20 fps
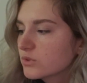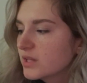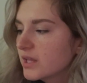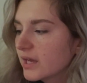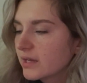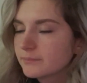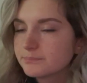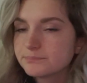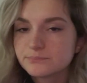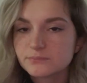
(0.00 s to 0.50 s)

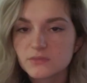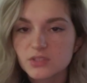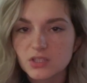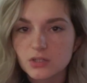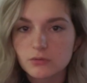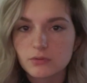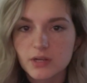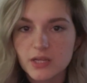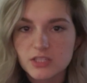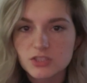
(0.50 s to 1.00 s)
That,
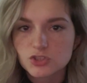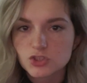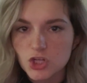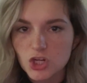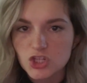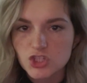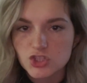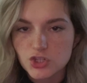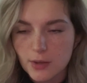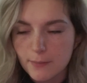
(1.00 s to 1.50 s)
nice
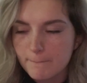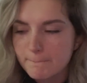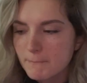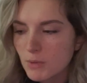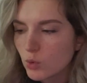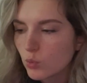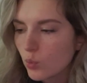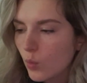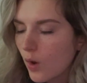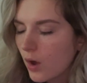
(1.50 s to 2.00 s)
charged up
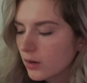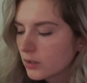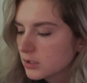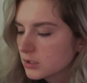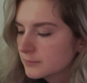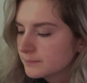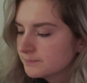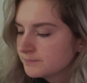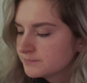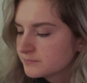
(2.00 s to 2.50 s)
moon
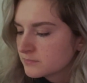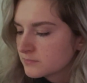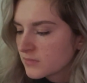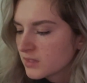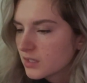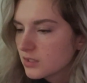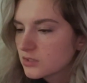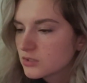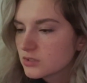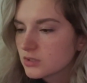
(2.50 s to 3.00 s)
water.
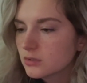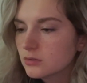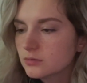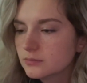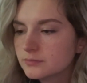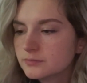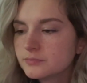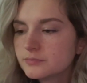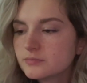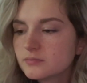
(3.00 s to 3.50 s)
So,
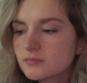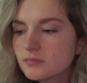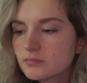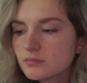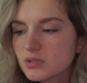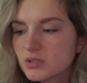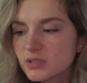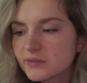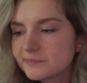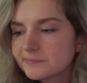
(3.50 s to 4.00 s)

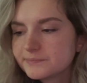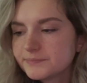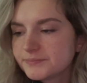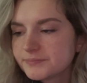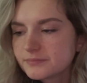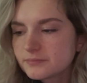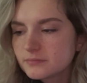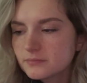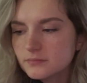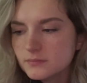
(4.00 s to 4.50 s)
but
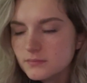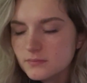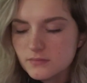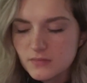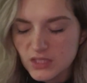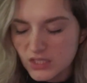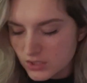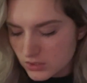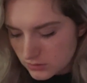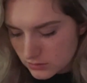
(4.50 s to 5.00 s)

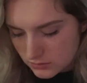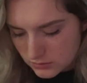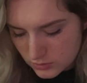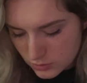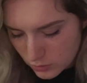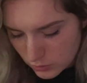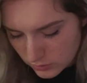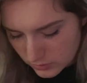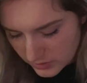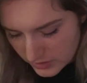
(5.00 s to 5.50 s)

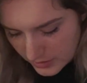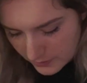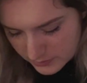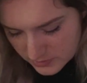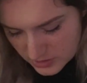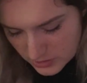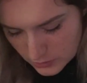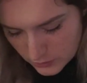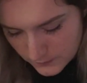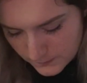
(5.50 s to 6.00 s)
totally
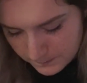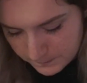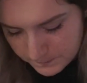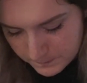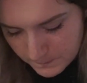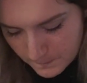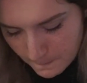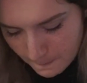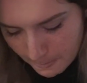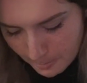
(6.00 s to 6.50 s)
up to you.
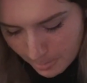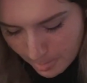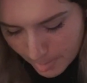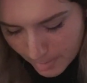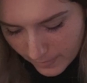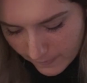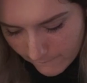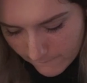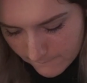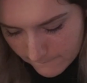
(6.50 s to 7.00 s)

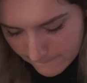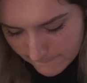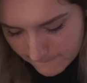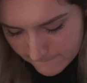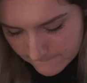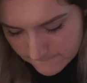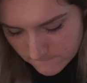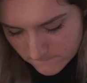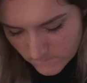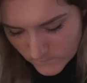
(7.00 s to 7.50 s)

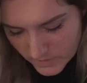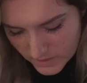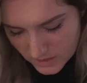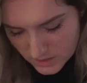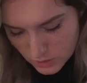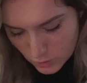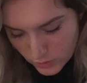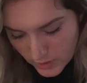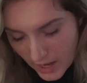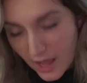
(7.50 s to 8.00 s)

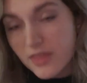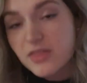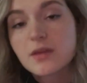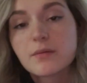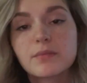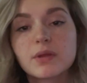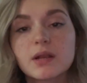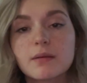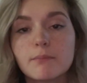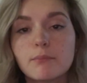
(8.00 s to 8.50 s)
So an
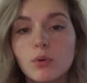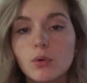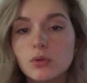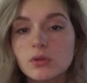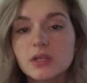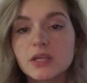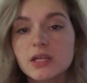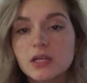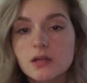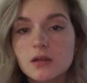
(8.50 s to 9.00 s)
Athame and a
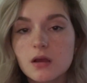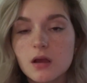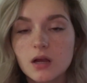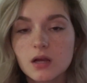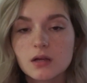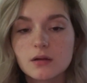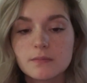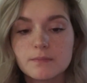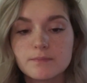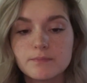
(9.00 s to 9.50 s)
bowling,
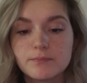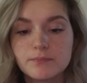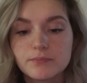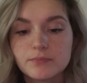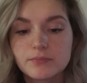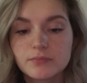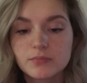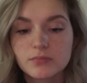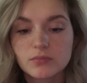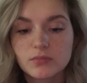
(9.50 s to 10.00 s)

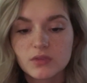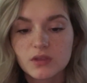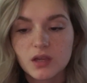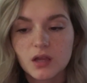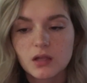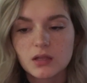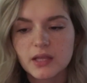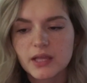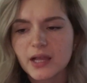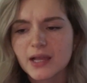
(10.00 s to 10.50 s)

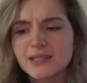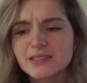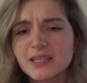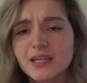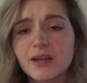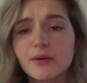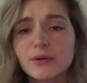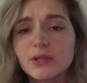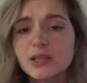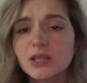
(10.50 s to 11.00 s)
like I
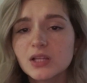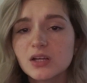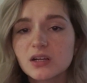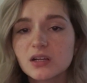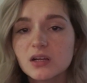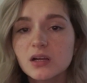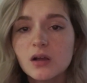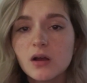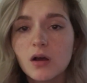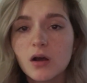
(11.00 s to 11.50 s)
said, I would
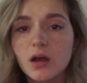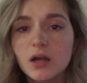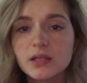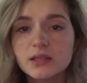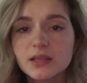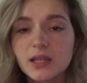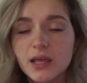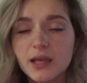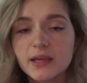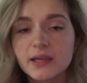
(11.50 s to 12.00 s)
look
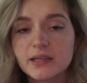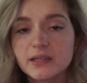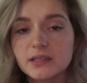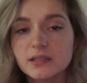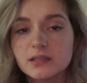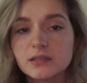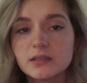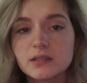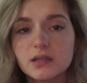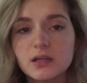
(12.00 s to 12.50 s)

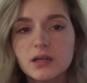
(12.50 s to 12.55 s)
online